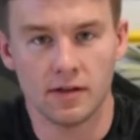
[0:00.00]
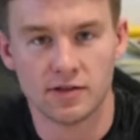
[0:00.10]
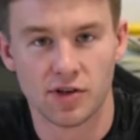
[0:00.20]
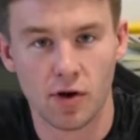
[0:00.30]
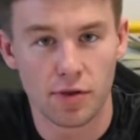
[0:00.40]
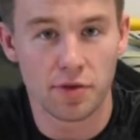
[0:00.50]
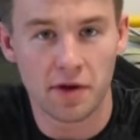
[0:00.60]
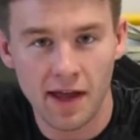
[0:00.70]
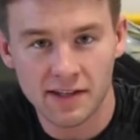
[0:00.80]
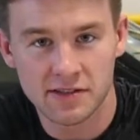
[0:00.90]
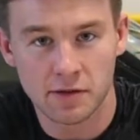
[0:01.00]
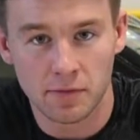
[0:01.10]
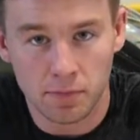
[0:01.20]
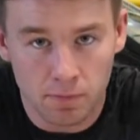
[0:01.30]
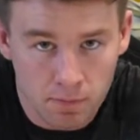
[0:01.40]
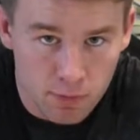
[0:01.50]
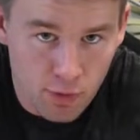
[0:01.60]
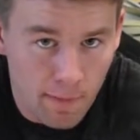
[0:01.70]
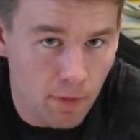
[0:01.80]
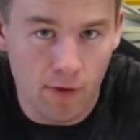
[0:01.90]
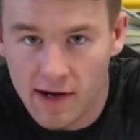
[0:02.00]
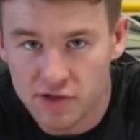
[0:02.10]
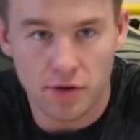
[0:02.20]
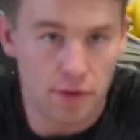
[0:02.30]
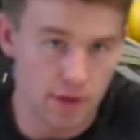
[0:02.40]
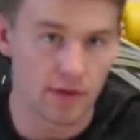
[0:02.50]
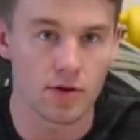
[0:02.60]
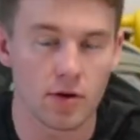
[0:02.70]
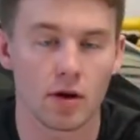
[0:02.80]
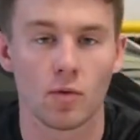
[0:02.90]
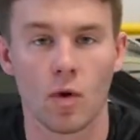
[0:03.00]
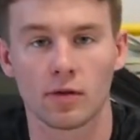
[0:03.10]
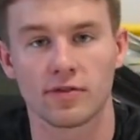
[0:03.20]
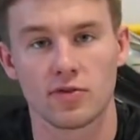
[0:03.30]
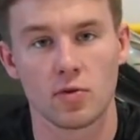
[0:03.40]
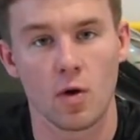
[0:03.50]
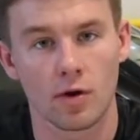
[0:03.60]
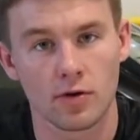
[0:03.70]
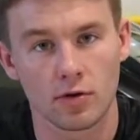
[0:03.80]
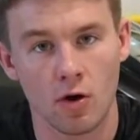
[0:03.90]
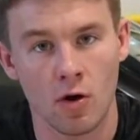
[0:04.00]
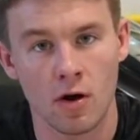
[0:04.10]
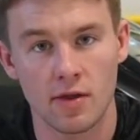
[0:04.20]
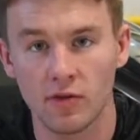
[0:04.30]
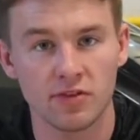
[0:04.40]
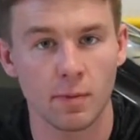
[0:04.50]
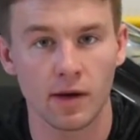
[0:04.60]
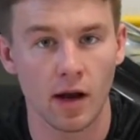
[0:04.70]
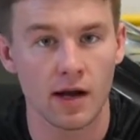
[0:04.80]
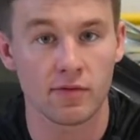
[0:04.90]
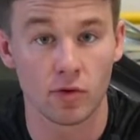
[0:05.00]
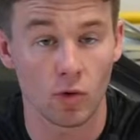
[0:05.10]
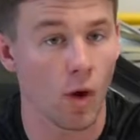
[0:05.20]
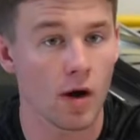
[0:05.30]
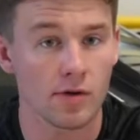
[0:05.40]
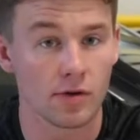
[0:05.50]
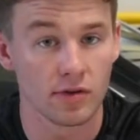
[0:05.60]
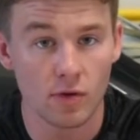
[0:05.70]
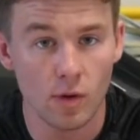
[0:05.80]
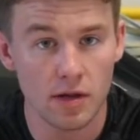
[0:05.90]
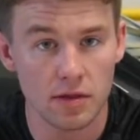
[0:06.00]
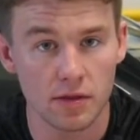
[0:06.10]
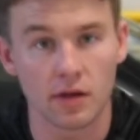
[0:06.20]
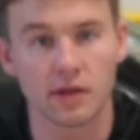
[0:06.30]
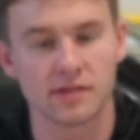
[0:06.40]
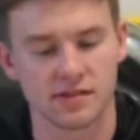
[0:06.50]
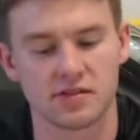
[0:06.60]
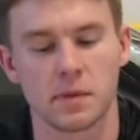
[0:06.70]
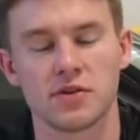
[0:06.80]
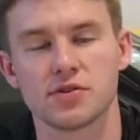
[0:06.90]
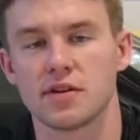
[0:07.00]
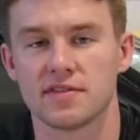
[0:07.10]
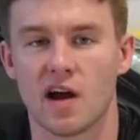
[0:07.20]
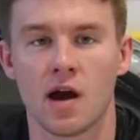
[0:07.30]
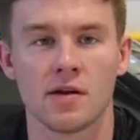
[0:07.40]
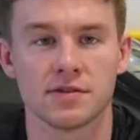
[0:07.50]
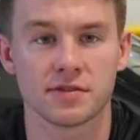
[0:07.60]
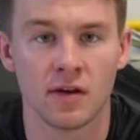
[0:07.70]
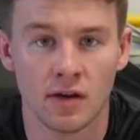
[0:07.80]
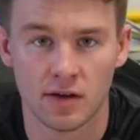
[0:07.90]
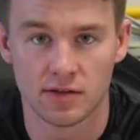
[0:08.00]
So the next preparation thing that you're going to want to do on your car, and this might not even require you to do anything, is suspension and tires.